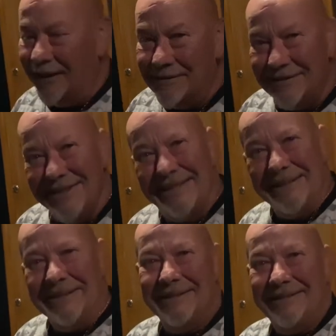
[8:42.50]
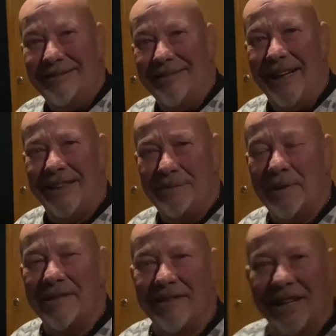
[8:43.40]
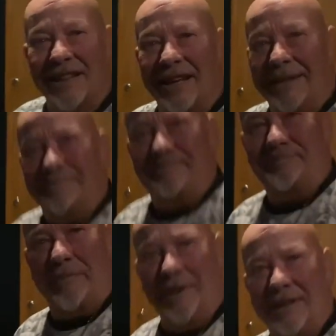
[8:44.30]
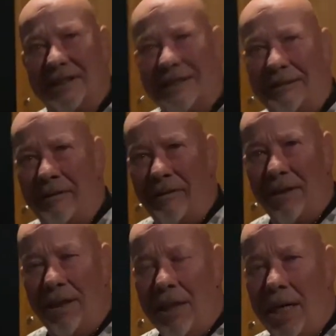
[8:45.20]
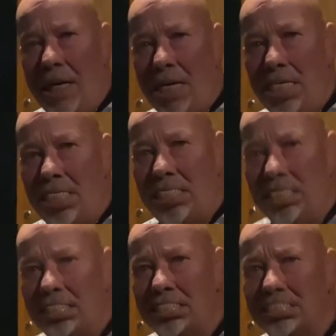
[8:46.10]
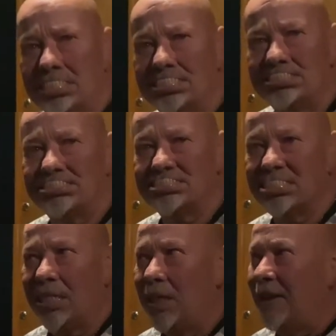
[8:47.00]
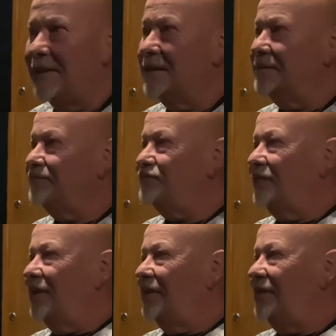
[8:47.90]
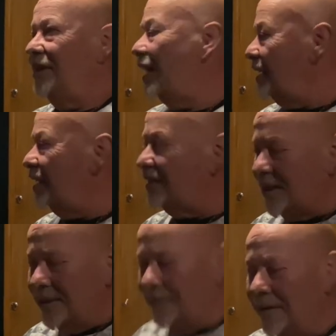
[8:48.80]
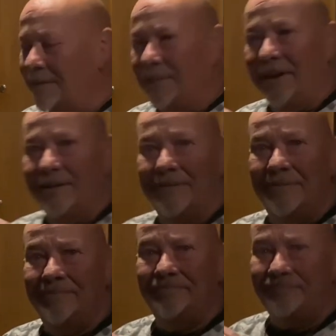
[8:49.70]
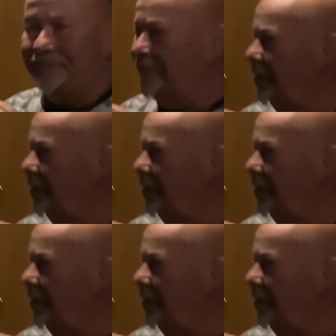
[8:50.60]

Oh. Um, what do you mean uh, that? Oh, I don't know. I just fucking turned off and turned on. I don't know. Trust me with this. Yeah, yeah. Charlie's going, going it and pour it out.